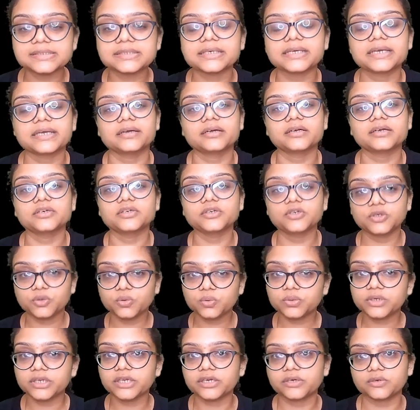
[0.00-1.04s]
here
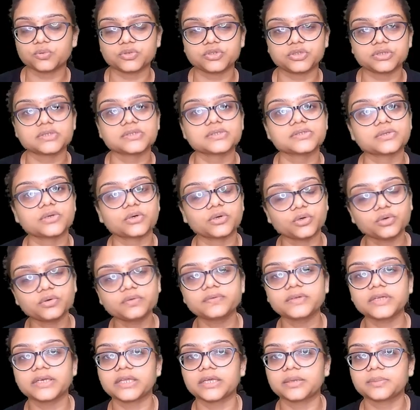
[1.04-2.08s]
two denotions or two
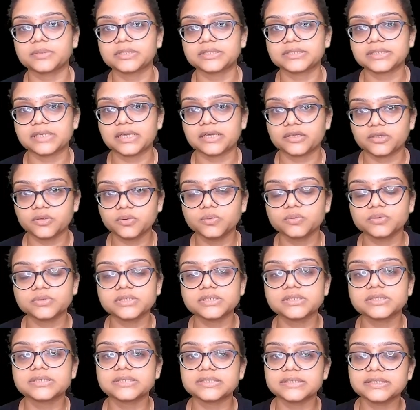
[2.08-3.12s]
variables are
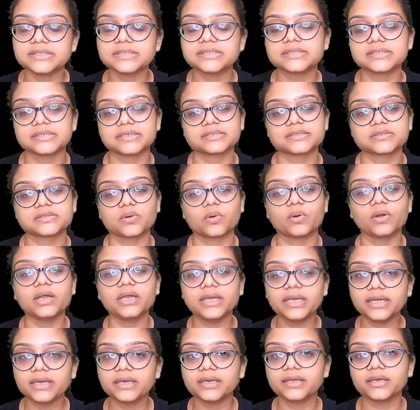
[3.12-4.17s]
used since it is called
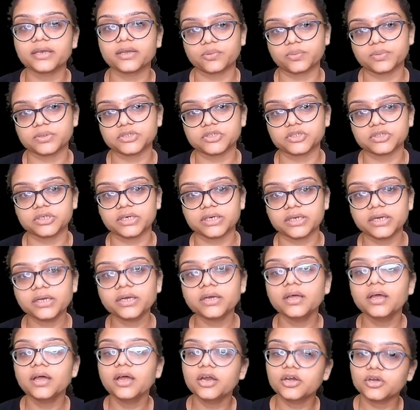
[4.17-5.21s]
linear equation
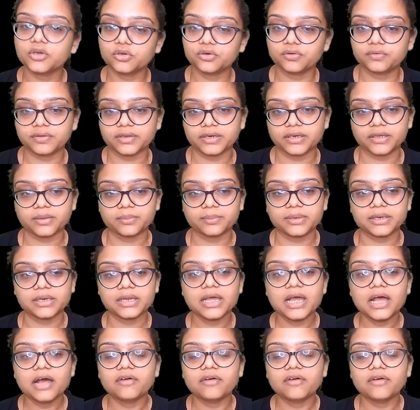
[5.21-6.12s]
in two variables.